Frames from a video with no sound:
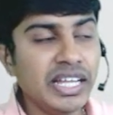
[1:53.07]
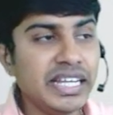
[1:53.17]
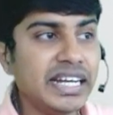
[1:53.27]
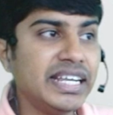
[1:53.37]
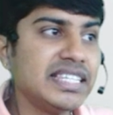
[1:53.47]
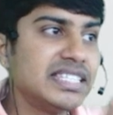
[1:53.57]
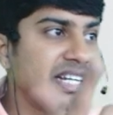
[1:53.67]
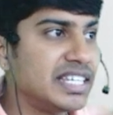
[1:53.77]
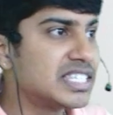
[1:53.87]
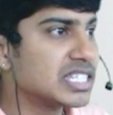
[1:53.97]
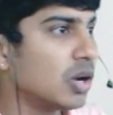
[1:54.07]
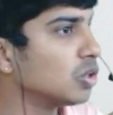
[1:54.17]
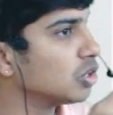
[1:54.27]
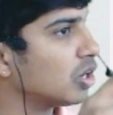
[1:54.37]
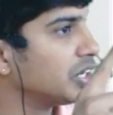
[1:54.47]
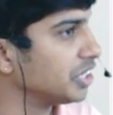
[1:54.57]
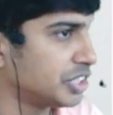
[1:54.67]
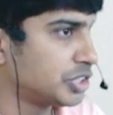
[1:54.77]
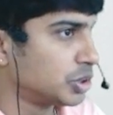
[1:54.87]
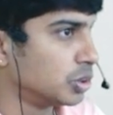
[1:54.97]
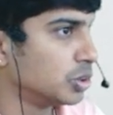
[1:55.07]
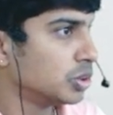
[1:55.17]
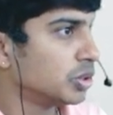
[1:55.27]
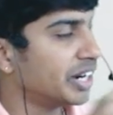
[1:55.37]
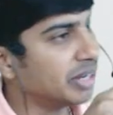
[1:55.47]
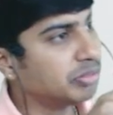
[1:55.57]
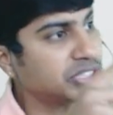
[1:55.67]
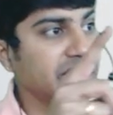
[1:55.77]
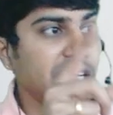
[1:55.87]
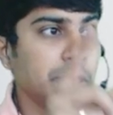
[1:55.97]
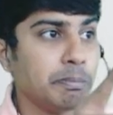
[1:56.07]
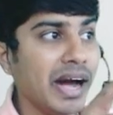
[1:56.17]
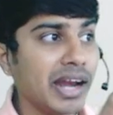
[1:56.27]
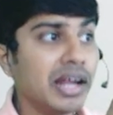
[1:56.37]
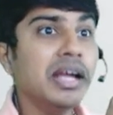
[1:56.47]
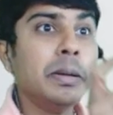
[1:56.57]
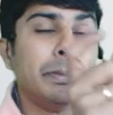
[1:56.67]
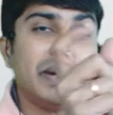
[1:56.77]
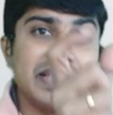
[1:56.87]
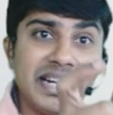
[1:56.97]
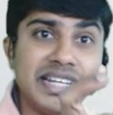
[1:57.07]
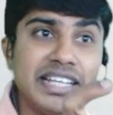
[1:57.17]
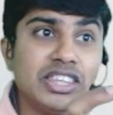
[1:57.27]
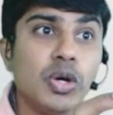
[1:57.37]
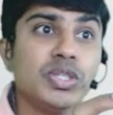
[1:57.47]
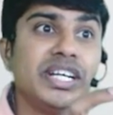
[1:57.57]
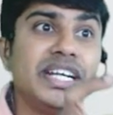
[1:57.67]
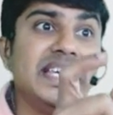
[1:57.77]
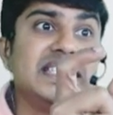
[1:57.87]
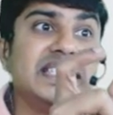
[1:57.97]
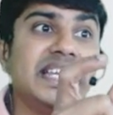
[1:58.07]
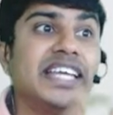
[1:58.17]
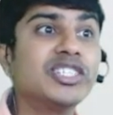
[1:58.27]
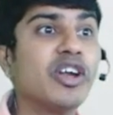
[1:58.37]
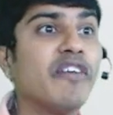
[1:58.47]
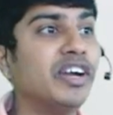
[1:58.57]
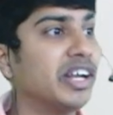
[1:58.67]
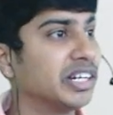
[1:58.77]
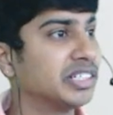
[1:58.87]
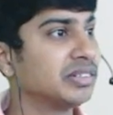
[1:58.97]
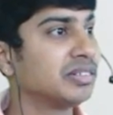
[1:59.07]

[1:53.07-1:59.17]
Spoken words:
it is discount on issue, redemption at par, but the 10,000 is in the nature of interest.